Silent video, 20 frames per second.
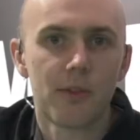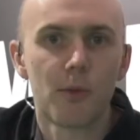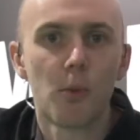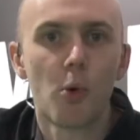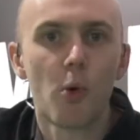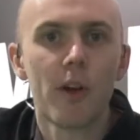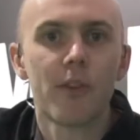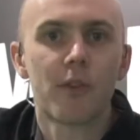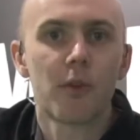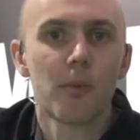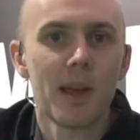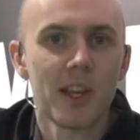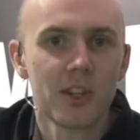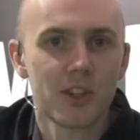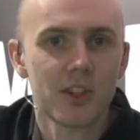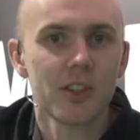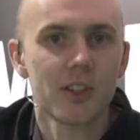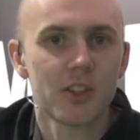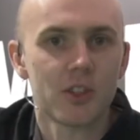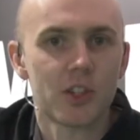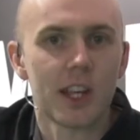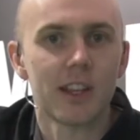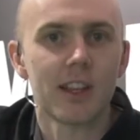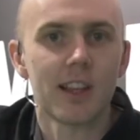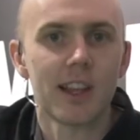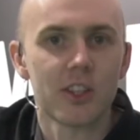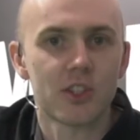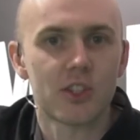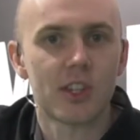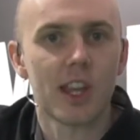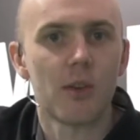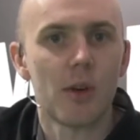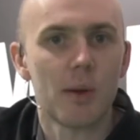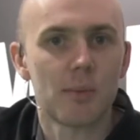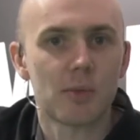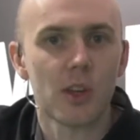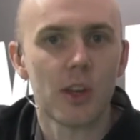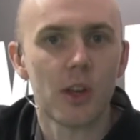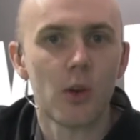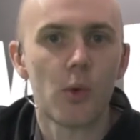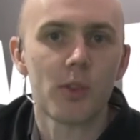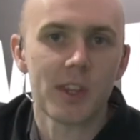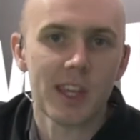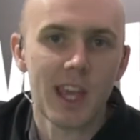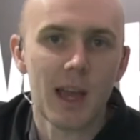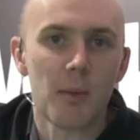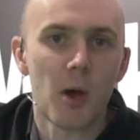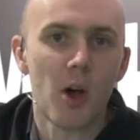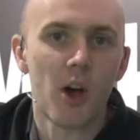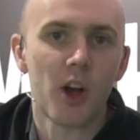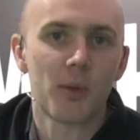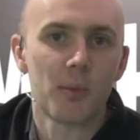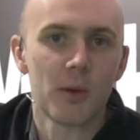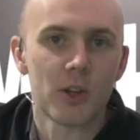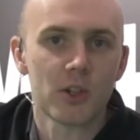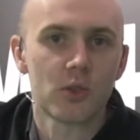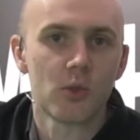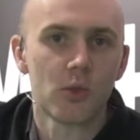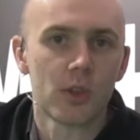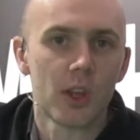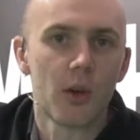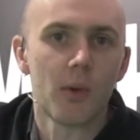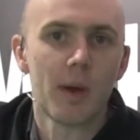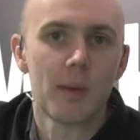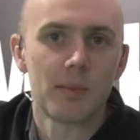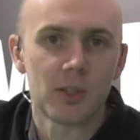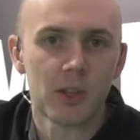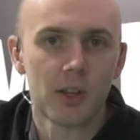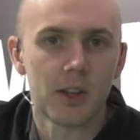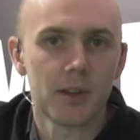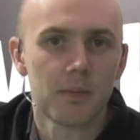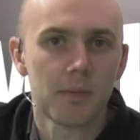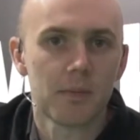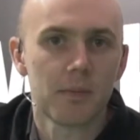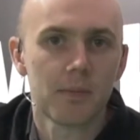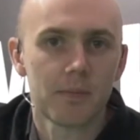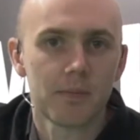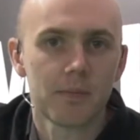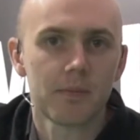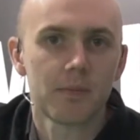For more information, check the Leisuretec website or the Yamaha Commercial Audio website.